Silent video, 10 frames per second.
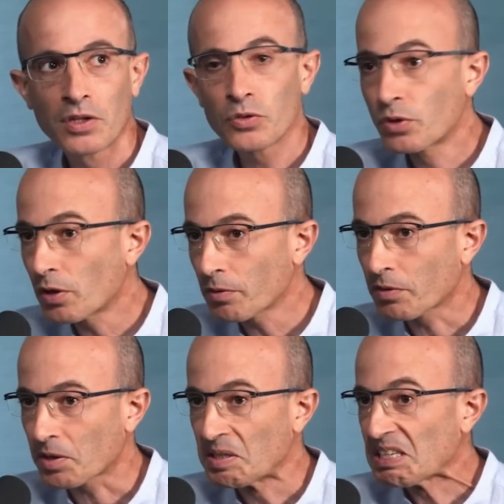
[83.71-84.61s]
You go
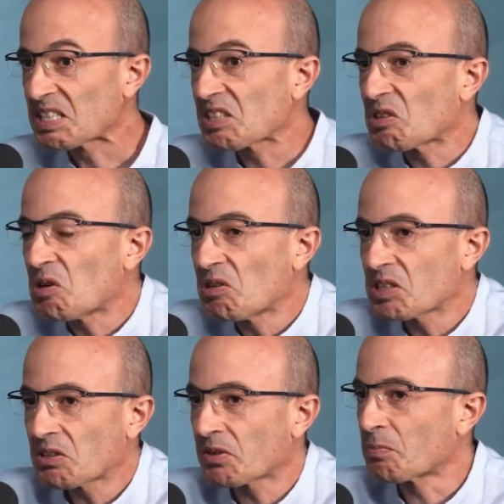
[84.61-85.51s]
there. It's an
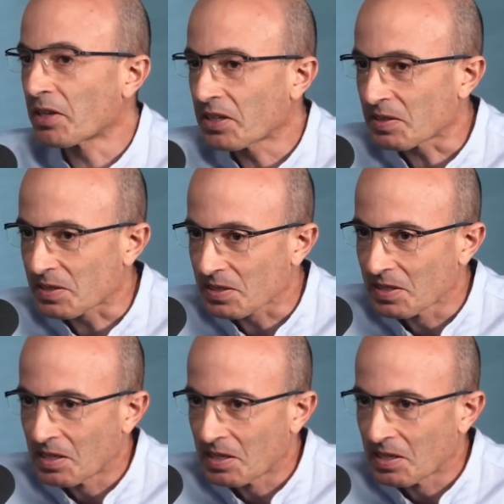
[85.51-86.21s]
ordinary place.